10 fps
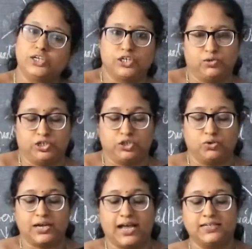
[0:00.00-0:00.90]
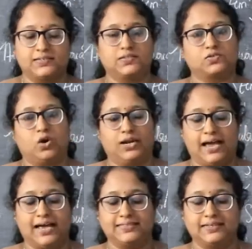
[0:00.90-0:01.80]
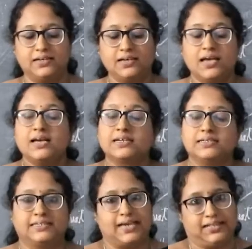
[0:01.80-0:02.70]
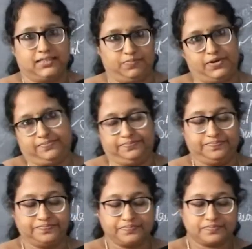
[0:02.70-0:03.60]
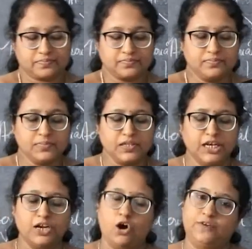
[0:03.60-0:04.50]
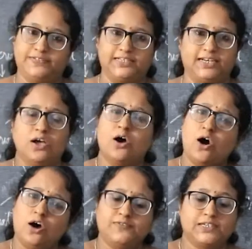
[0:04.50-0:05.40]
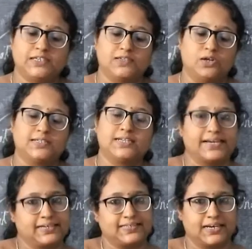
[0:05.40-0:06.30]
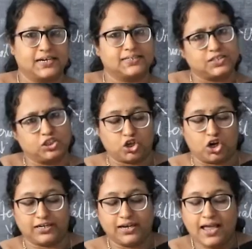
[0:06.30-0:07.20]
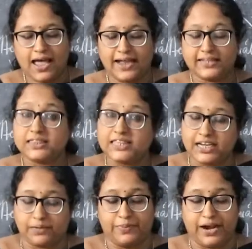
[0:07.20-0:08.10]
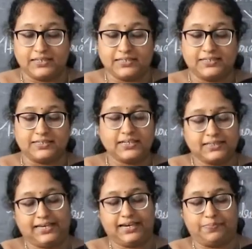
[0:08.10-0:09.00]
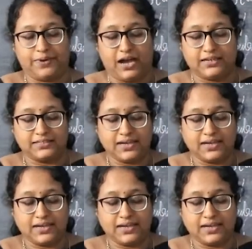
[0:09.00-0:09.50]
new shoot, and this is called as a chrysanthemum. Then offset. Offset is also like a sucker. It's a short and thick branch. It's a thick branch